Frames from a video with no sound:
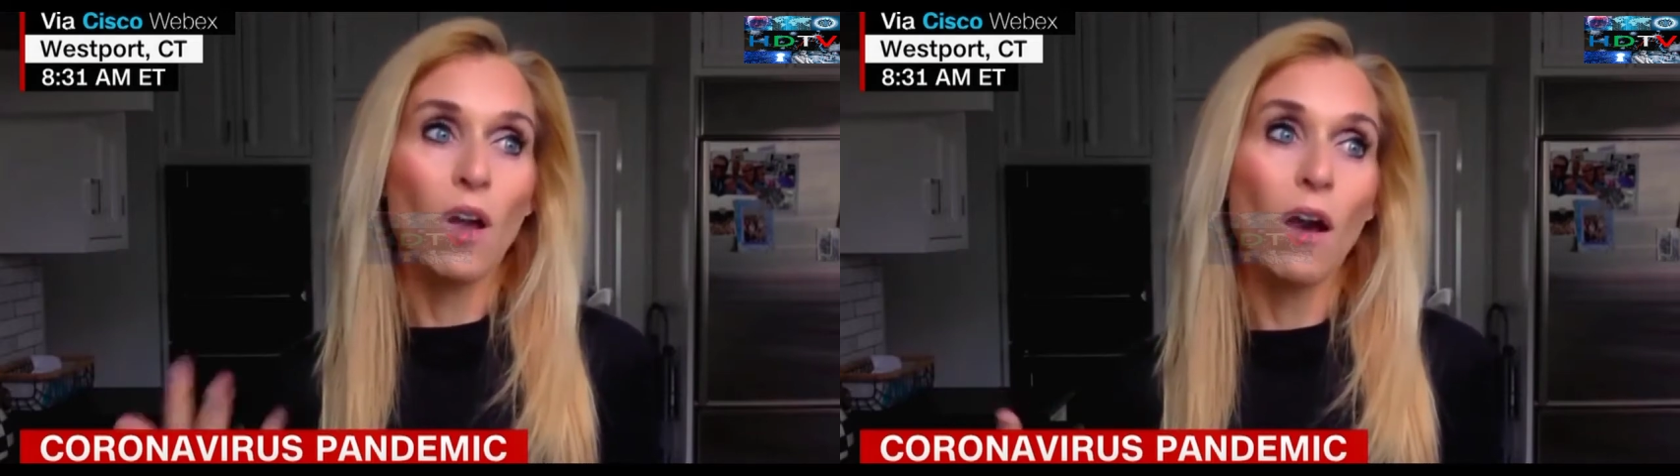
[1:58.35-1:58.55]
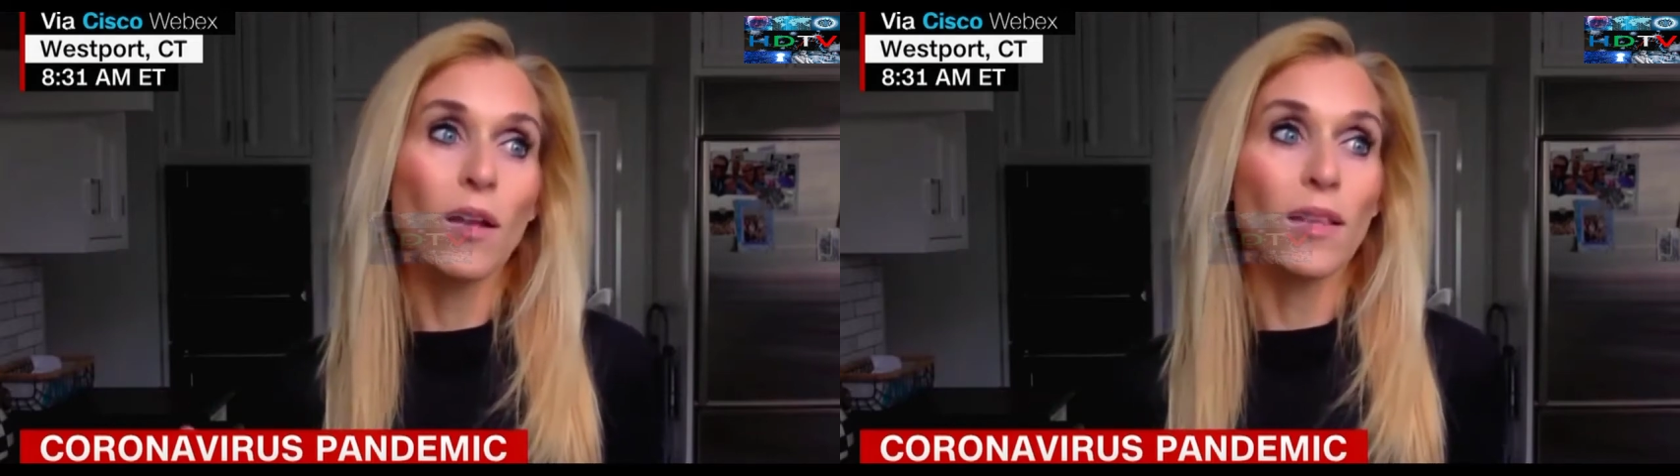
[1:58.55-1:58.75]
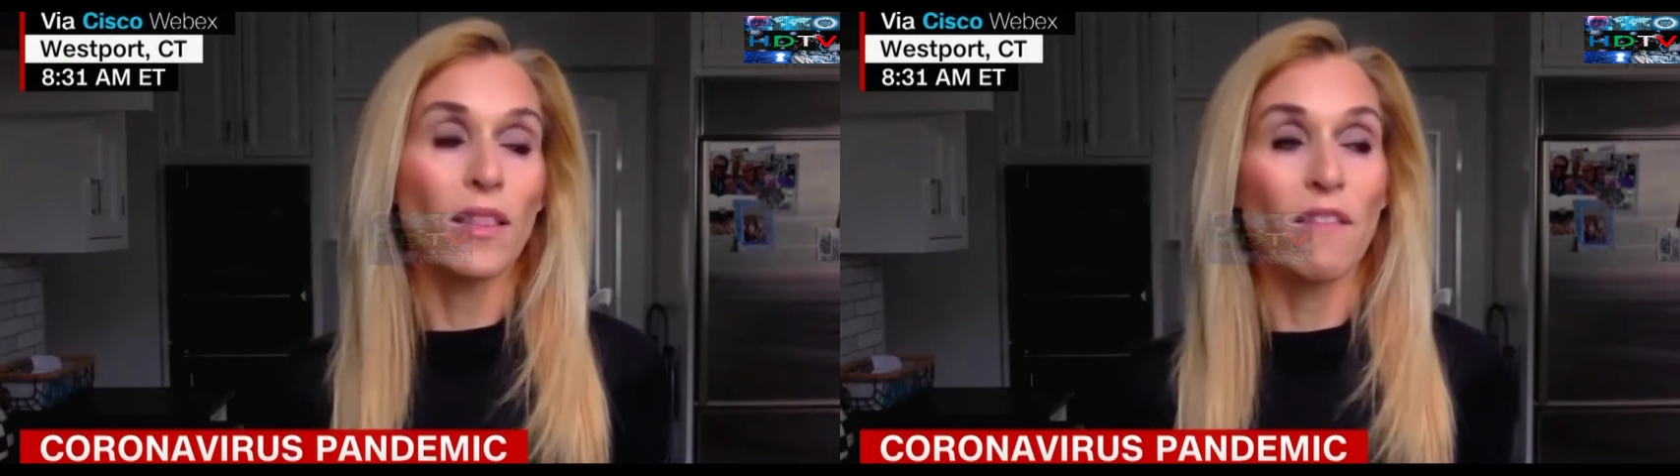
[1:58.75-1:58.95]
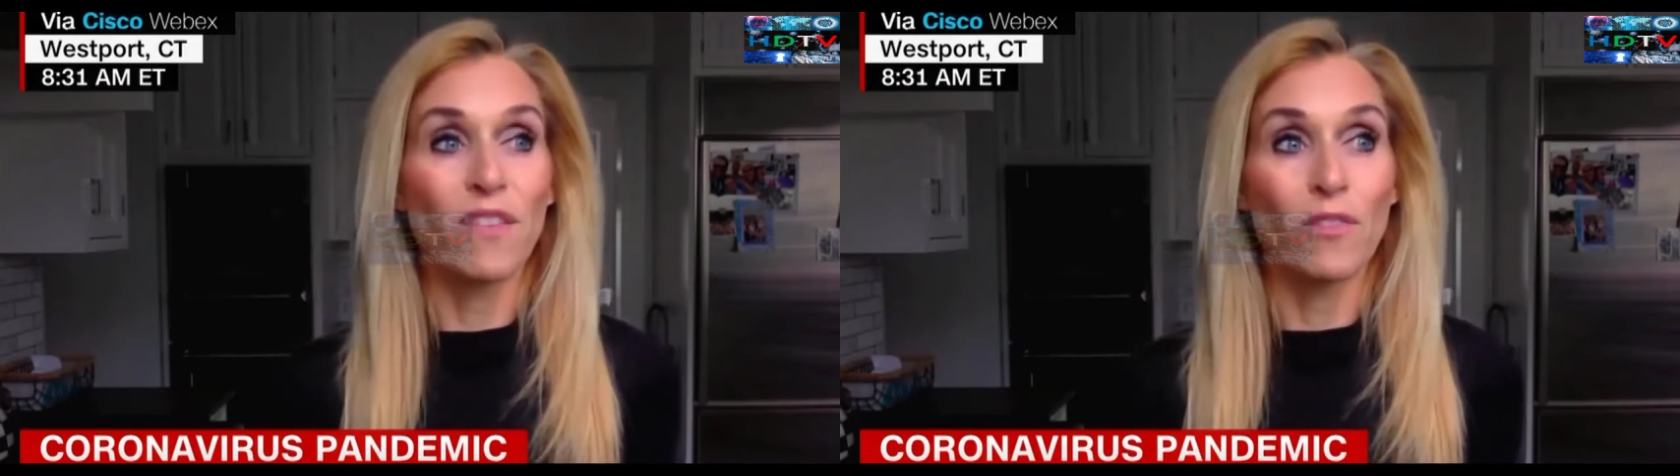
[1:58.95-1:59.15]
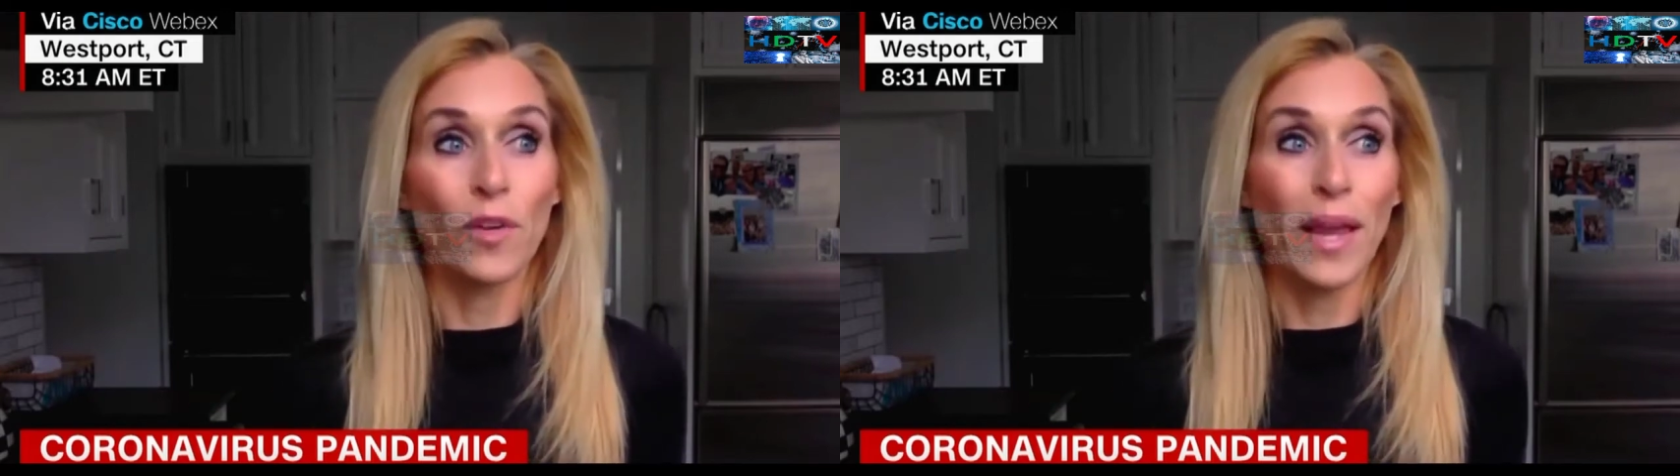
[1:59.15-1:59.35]
gone and then the
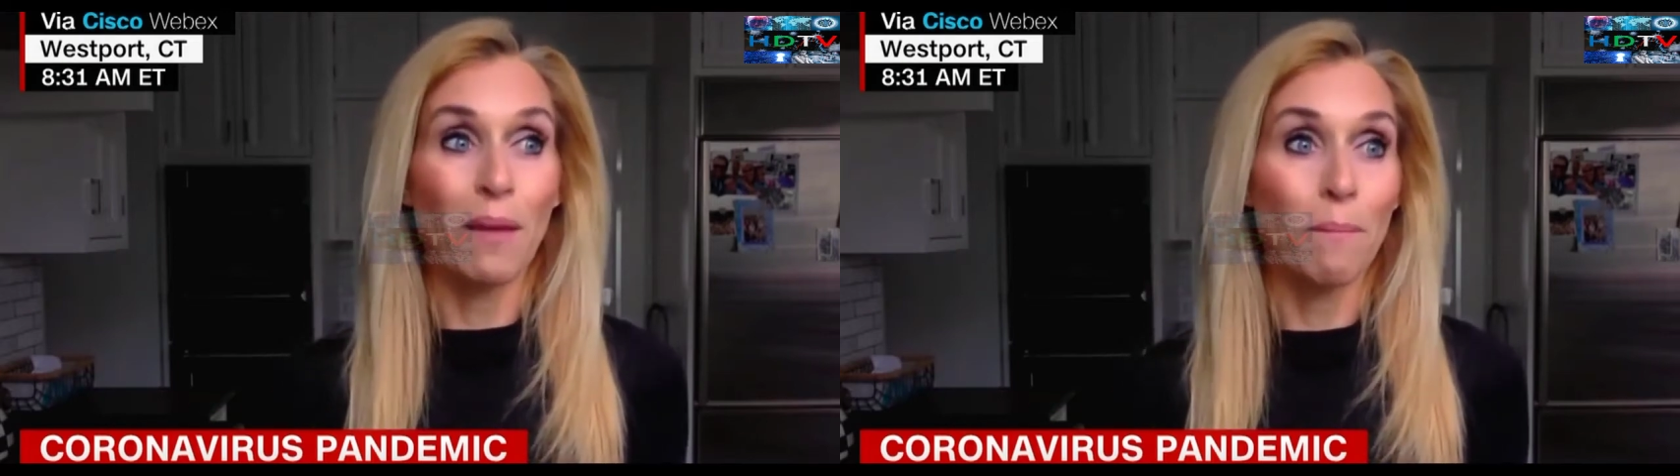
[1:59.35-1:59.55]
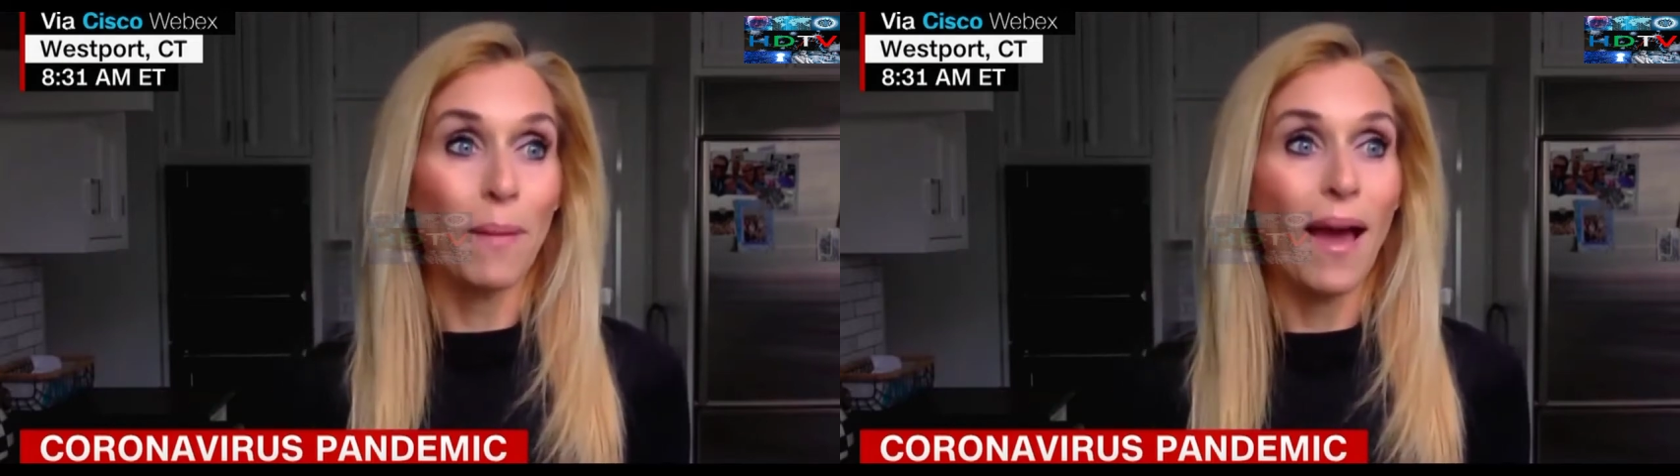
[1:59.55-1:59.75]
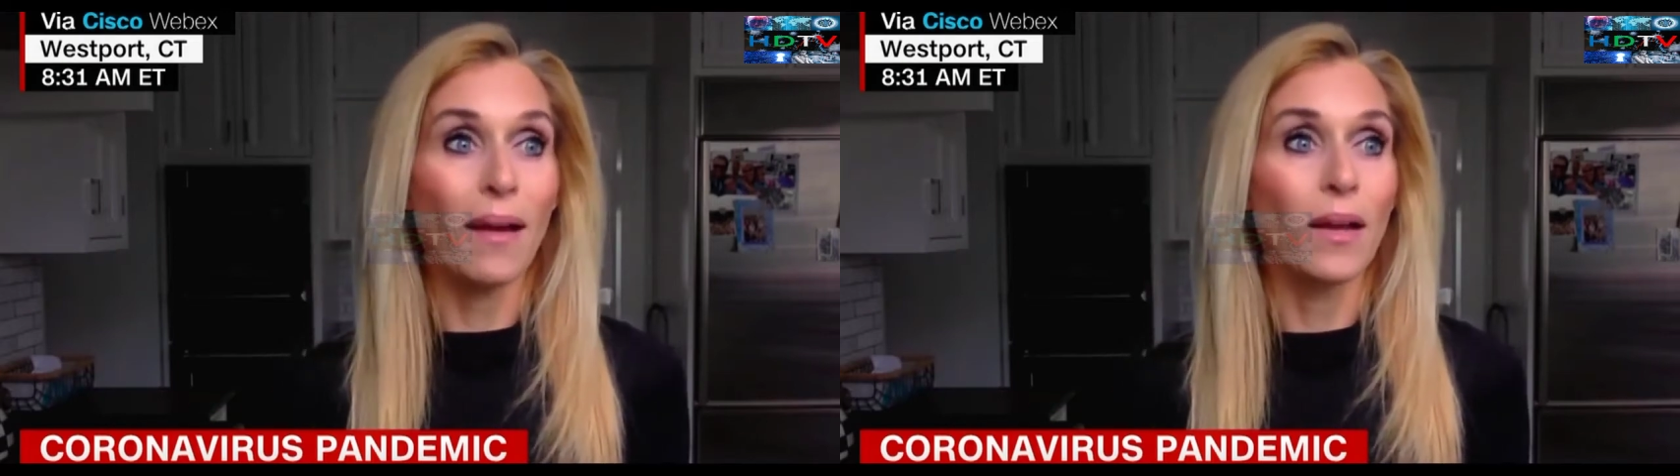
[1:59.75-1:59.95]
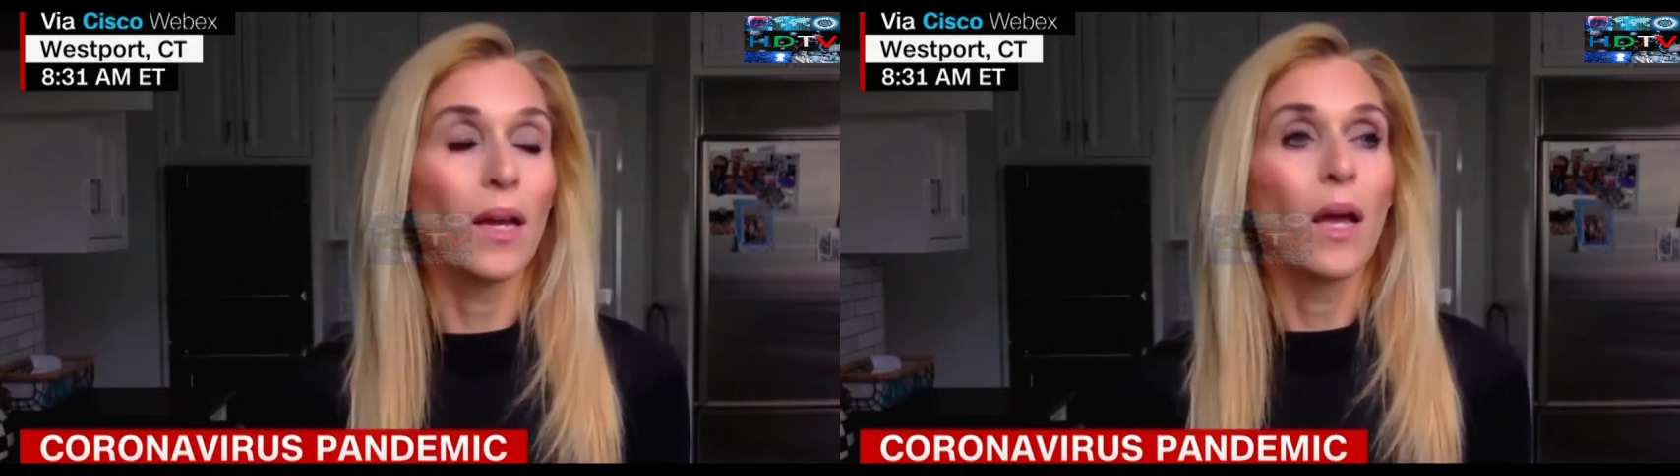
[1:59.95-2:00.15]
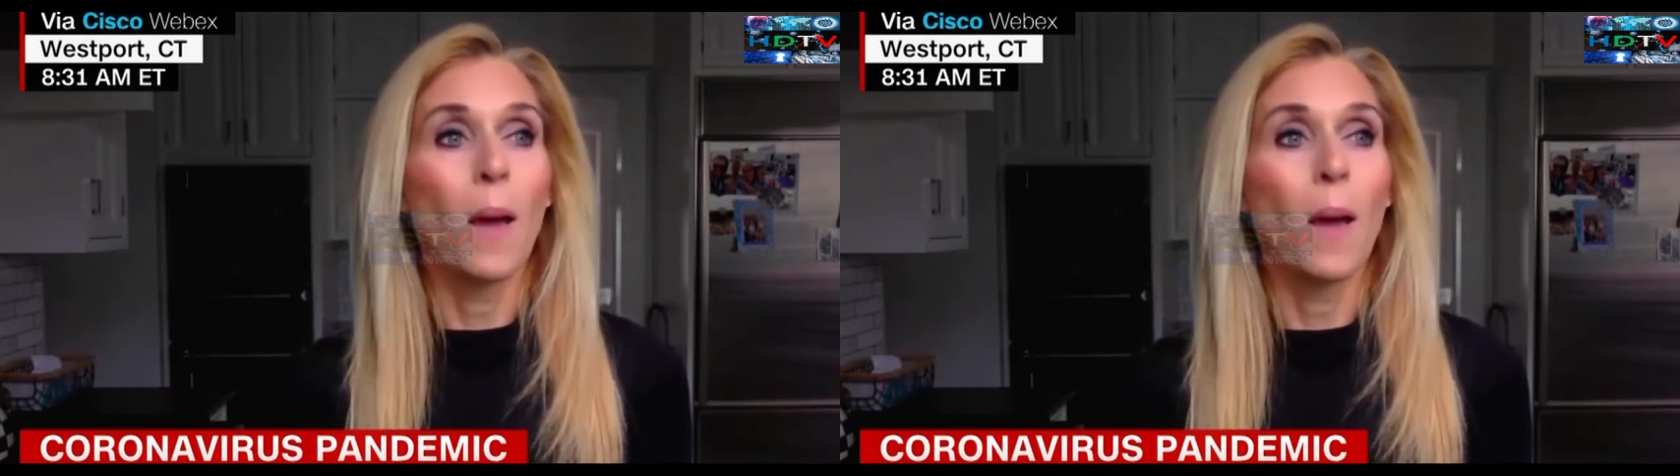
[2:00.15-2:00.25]
fever came back,